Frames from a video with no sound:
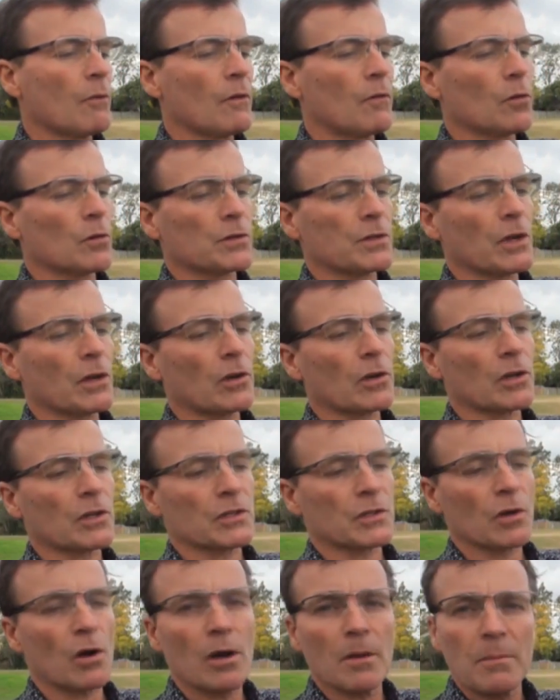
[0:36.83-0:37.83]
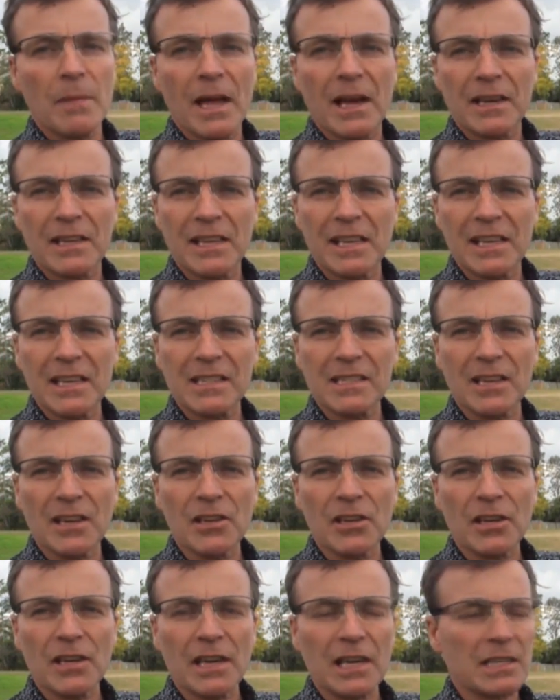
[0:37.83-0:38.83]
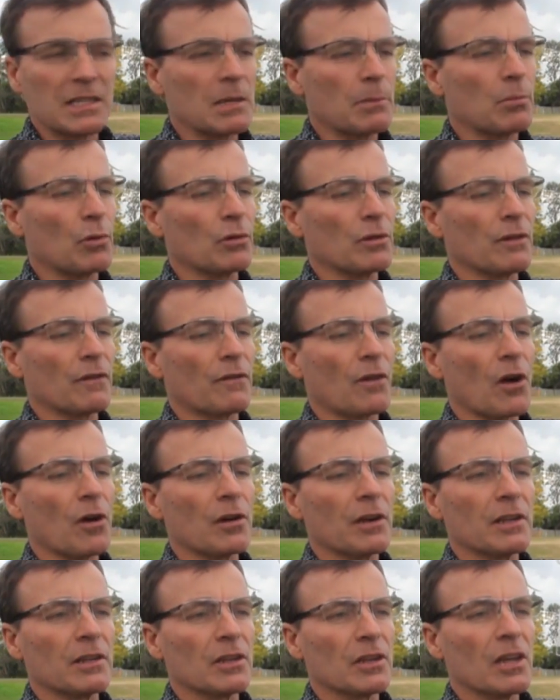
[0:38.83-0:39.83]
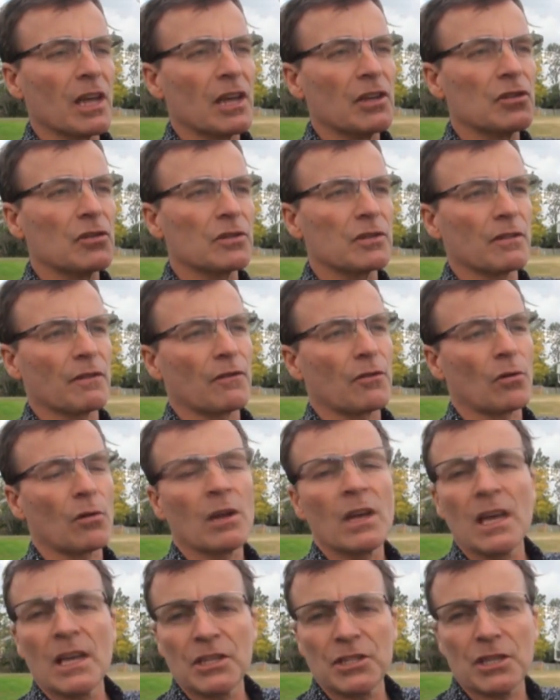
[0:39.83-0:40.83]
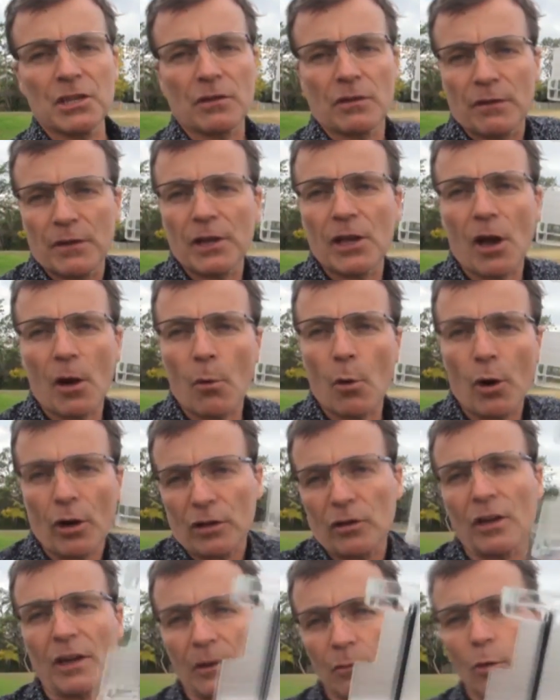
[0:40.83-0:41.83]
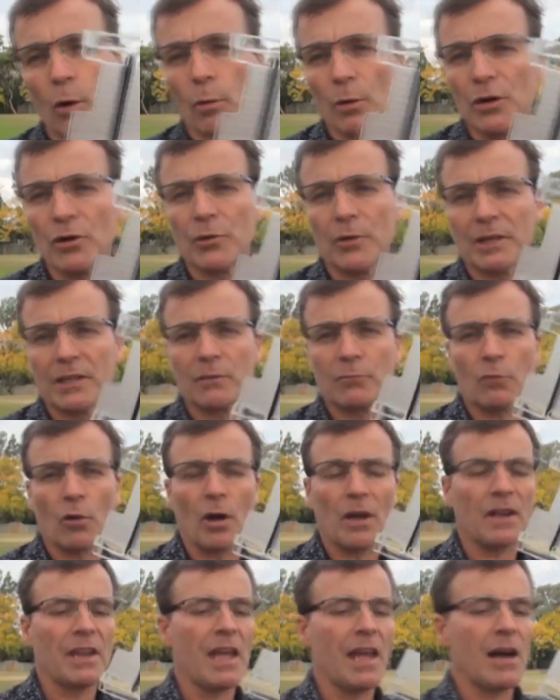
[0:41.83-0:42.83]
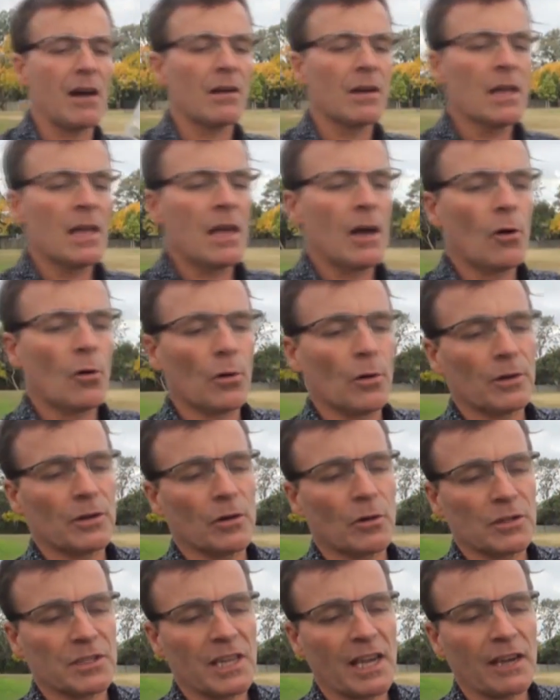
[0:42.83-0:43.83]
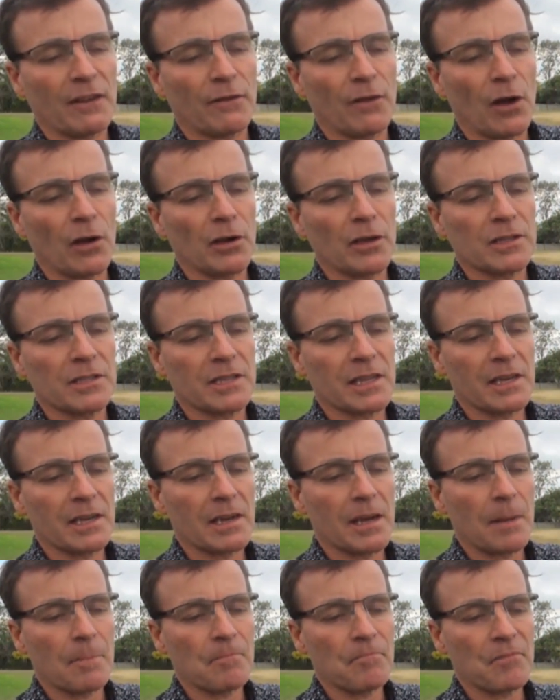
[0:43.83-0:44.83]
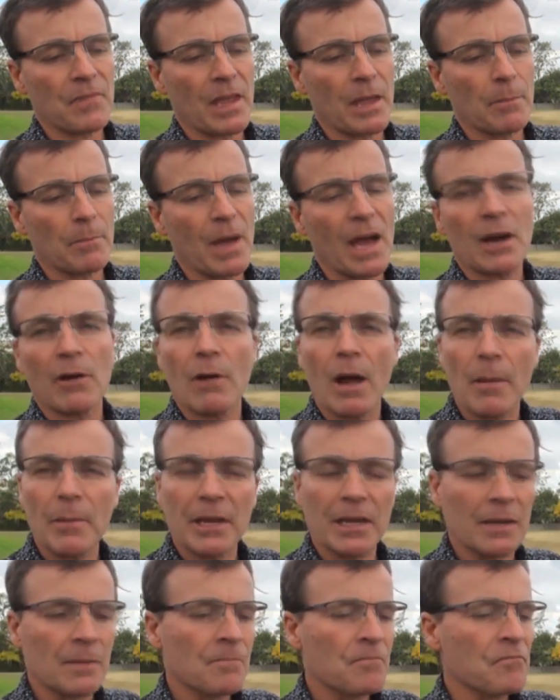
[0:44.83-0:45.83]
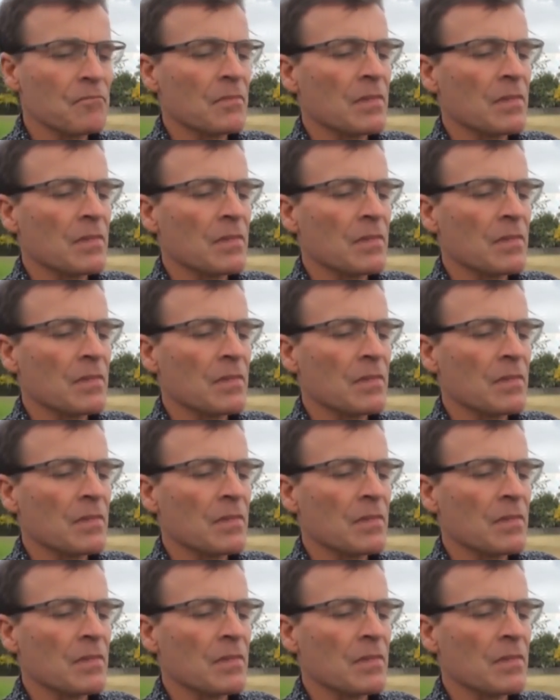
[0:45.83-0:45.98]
We've also got a side mount here so you can actually put your phone and, and use it for general video work like what we're doing right now, or, or take photos in, um, in panoramic.